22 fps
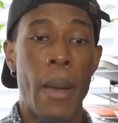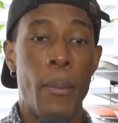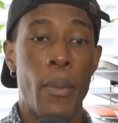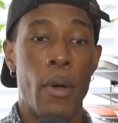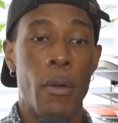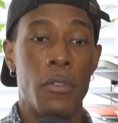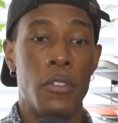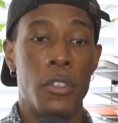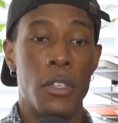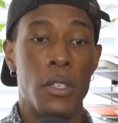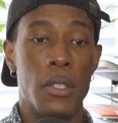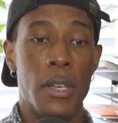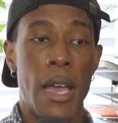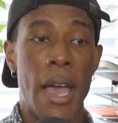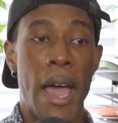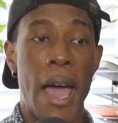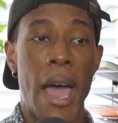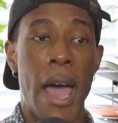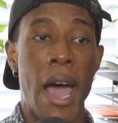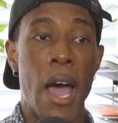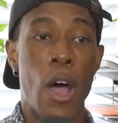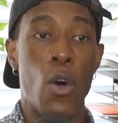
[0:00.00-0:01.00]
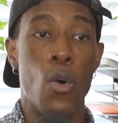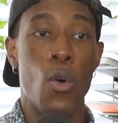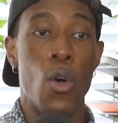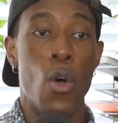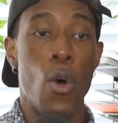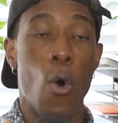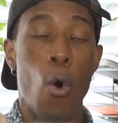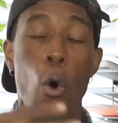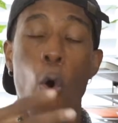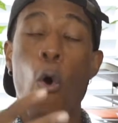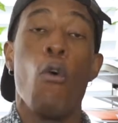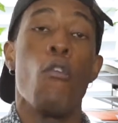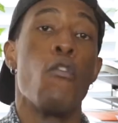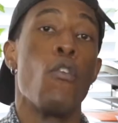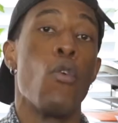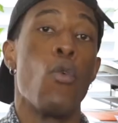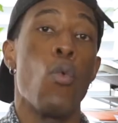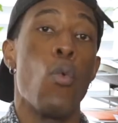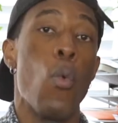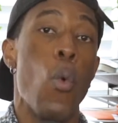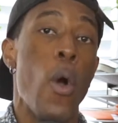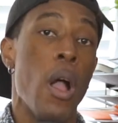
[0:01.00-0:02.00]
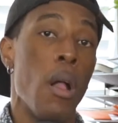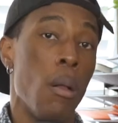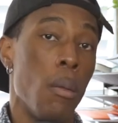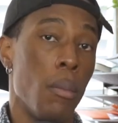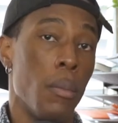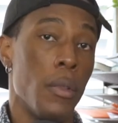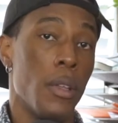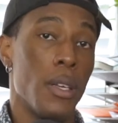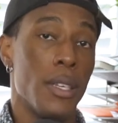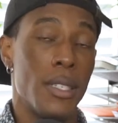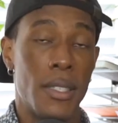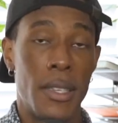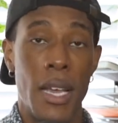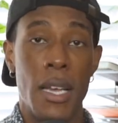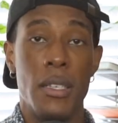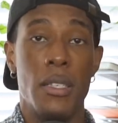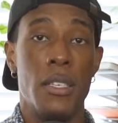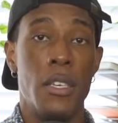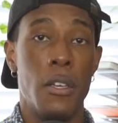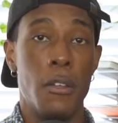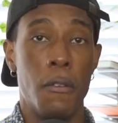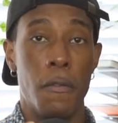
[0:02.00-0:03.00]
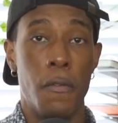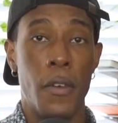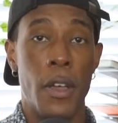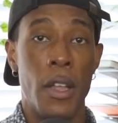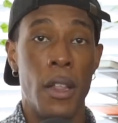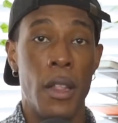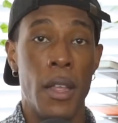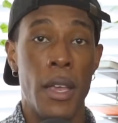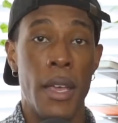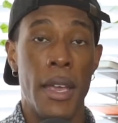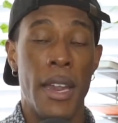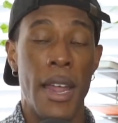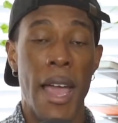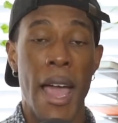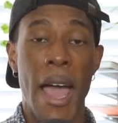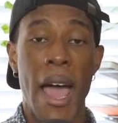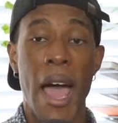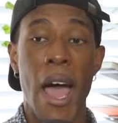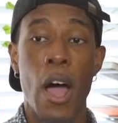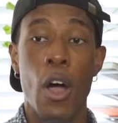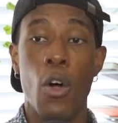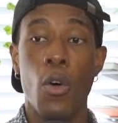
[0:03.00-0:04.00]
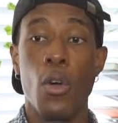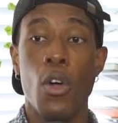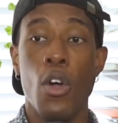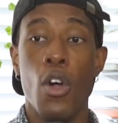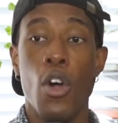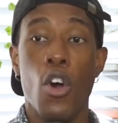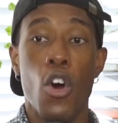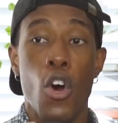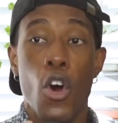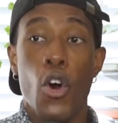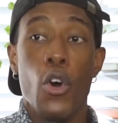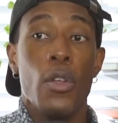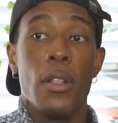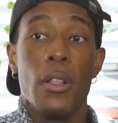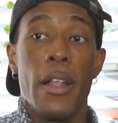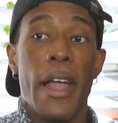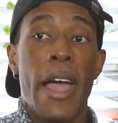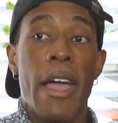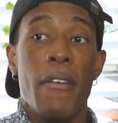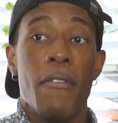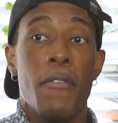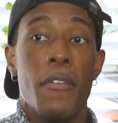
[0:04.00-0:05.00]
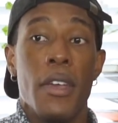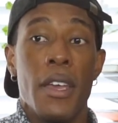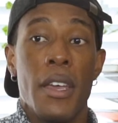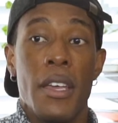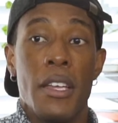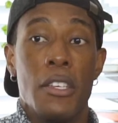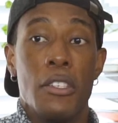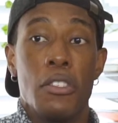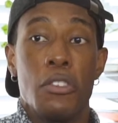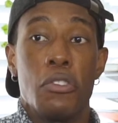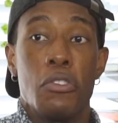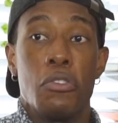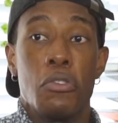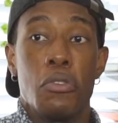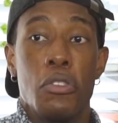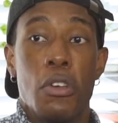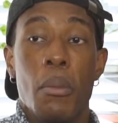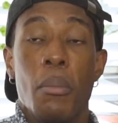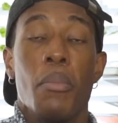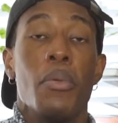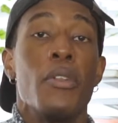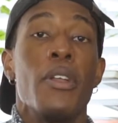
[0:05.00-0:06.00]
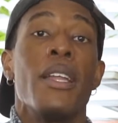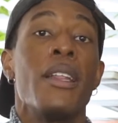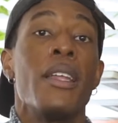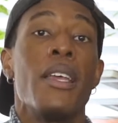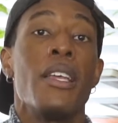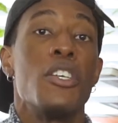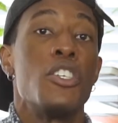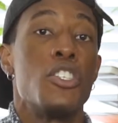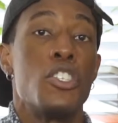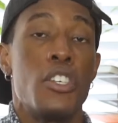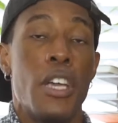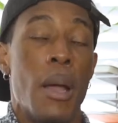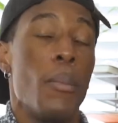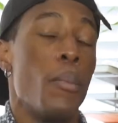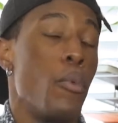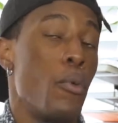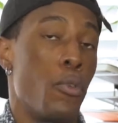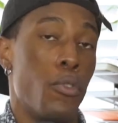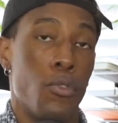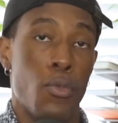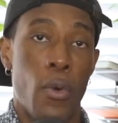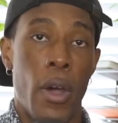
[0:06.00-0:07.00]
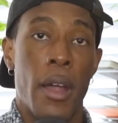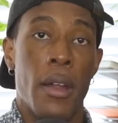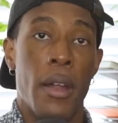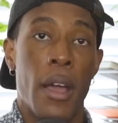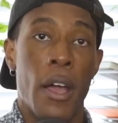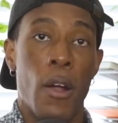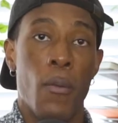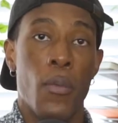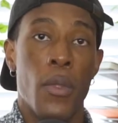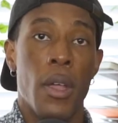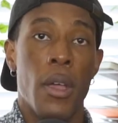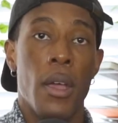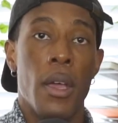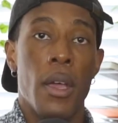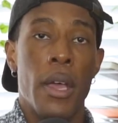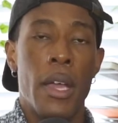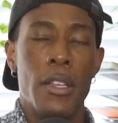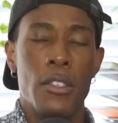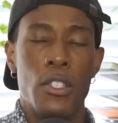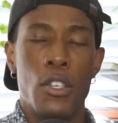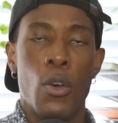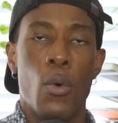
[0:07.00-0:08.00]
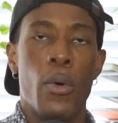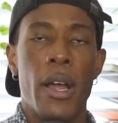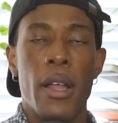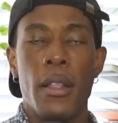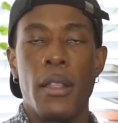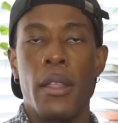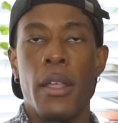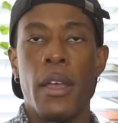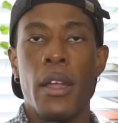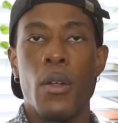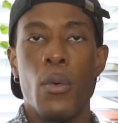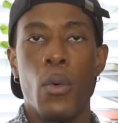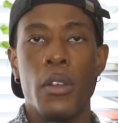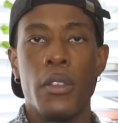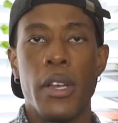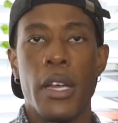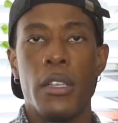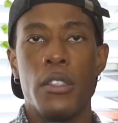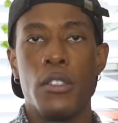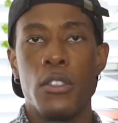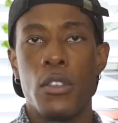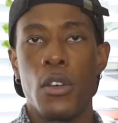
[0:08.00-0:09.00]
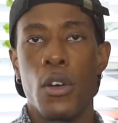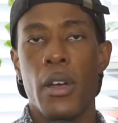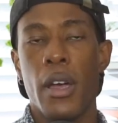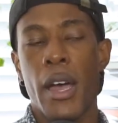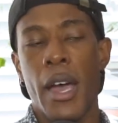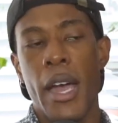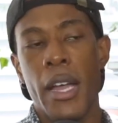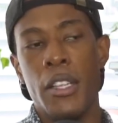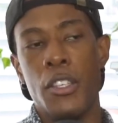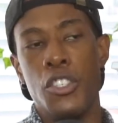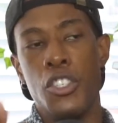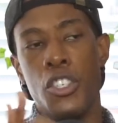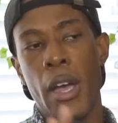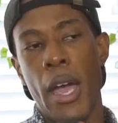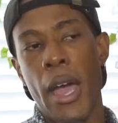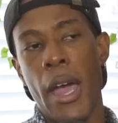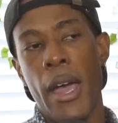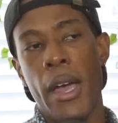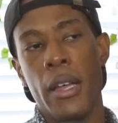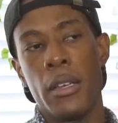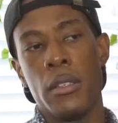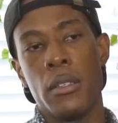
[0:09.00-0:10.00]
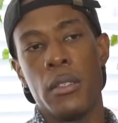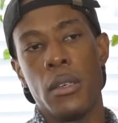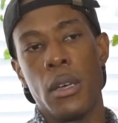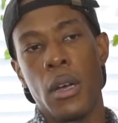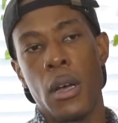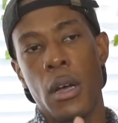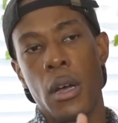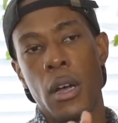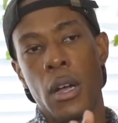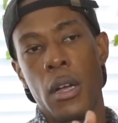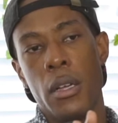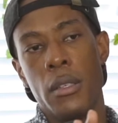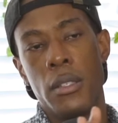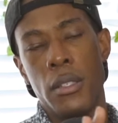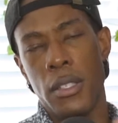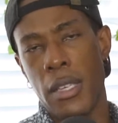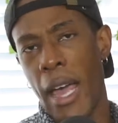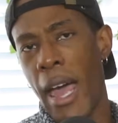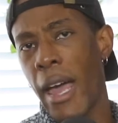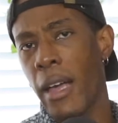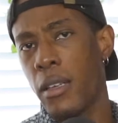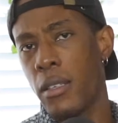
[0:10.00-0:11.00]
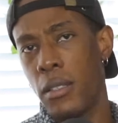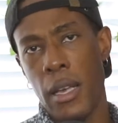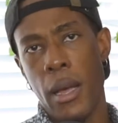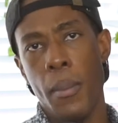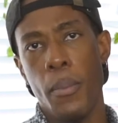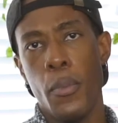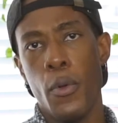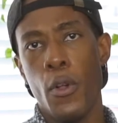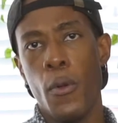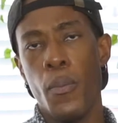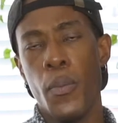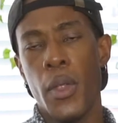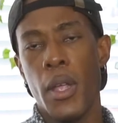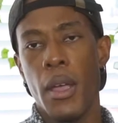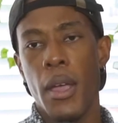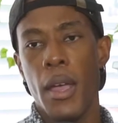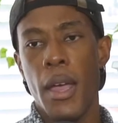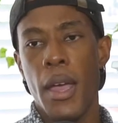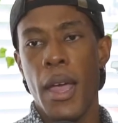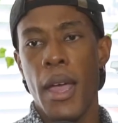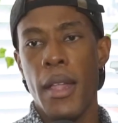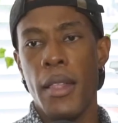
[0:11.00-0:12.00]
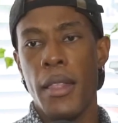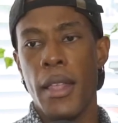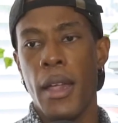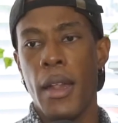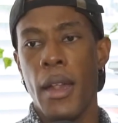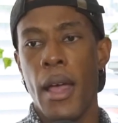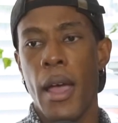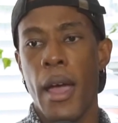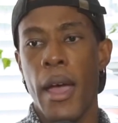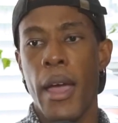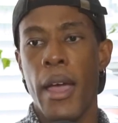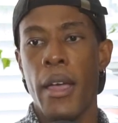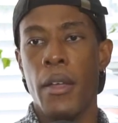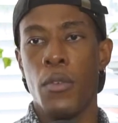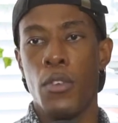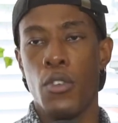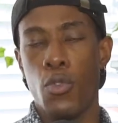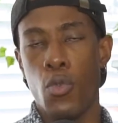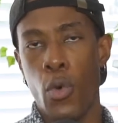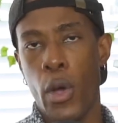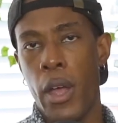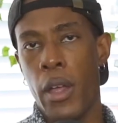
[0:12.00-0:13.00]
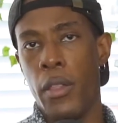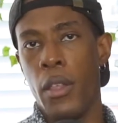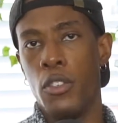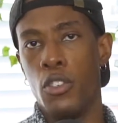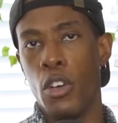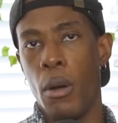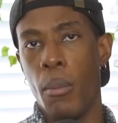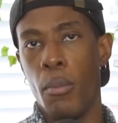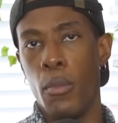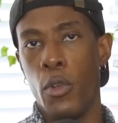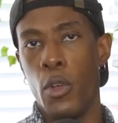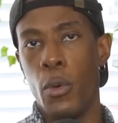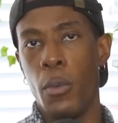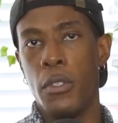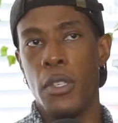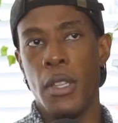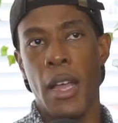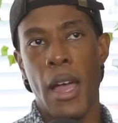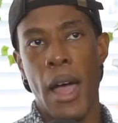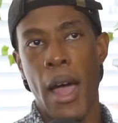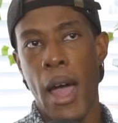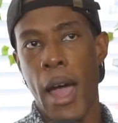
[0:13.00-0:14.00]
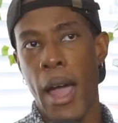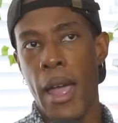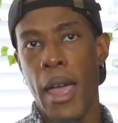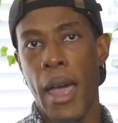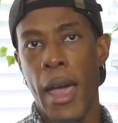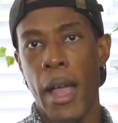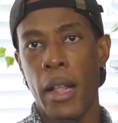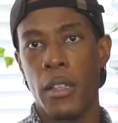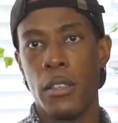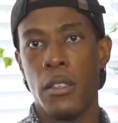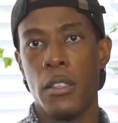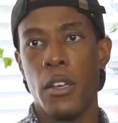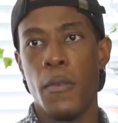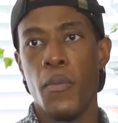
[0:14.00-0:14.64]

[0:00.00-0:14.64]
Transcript: of just how overwhelmed Stacy is feeling and how her life is completely in shambles right now. And so what I did was I took a jazz sax sample, and then I created the drum loops, the hi-hats,